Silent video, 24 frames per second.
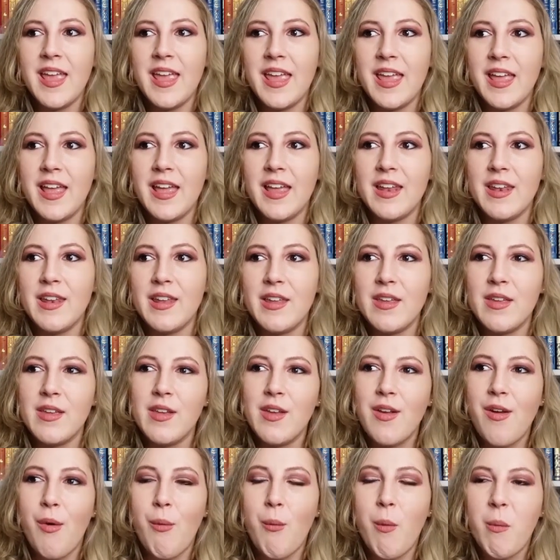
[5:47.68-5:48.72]
And
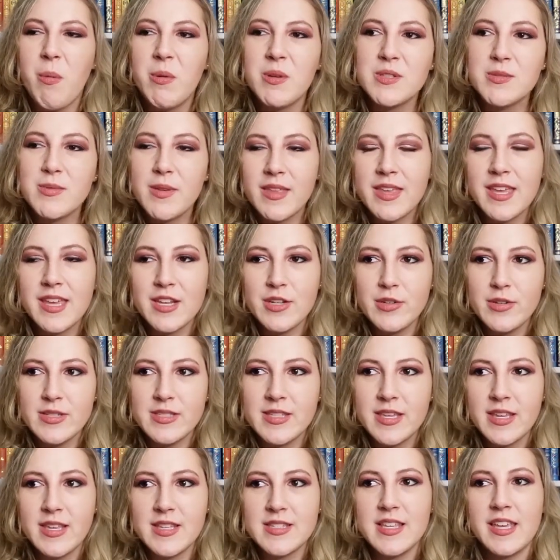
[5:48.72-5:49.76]
what was really
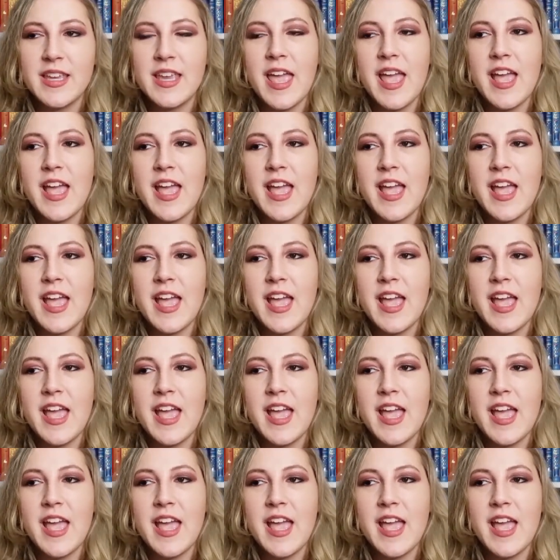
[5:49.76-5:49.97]
interesting is, like,